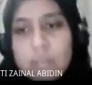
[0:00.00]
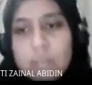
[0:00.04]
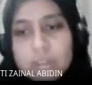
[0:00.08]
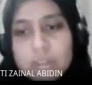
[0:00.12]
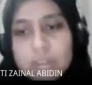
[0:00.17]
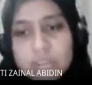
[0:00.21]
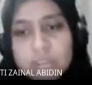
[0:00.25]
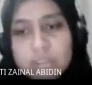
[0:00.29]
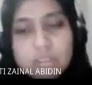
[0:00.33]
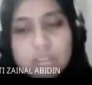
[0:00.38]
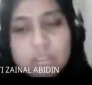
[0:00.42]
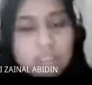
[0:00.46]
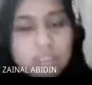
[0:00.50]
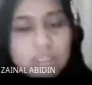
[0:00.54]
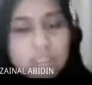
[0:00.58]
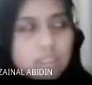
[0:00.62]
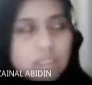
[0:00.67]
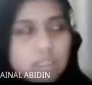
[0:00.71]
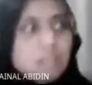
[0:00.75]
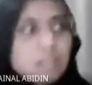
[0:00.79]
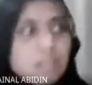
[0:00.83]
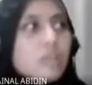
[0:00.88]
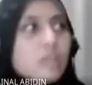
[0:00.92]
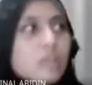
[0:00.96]

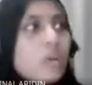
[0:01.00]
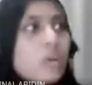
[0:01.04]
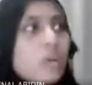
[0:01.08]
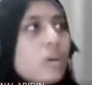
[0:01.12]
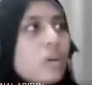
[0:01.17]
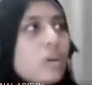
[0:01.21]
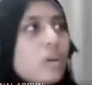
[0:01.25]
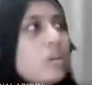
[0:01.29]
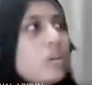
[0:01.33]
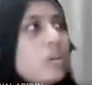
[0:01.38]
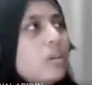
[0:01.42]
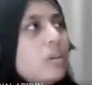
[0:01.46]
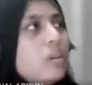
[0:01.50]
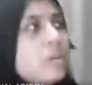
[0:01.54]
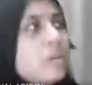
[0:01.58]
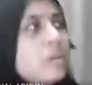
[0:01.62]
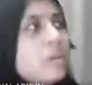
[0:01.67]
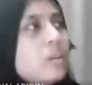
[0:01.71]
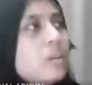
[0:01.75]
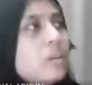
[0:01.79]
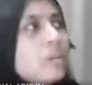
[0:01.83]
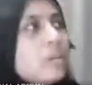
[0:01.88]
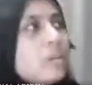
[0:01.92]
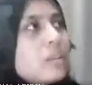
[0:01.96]
signature or
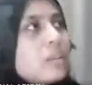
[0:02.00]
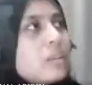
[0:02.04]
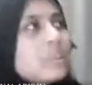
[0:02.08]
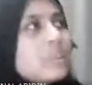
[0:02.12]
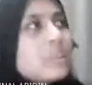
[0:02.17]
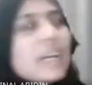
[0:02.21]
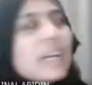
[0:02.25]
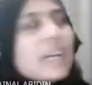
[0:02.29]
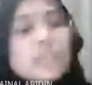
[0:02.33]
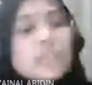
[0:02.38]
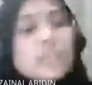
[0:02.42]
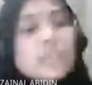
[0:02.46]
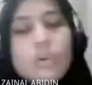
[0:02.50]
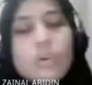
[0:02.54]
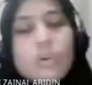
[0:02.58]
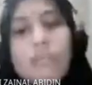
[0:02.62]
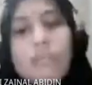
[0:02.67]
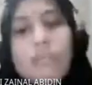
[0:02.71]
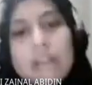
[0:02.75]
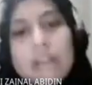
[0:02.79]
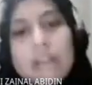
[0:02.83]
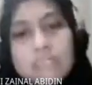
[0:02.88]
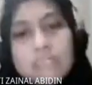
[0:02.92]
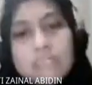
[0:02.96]
task or
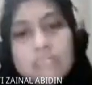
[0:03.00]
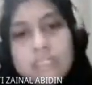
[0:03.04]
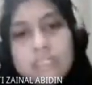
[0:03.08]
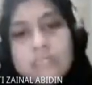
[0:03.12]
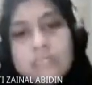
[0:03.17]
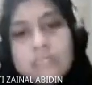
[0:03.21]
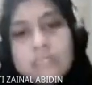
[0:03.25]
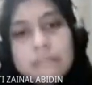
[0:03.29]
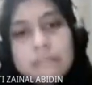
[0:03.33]
function.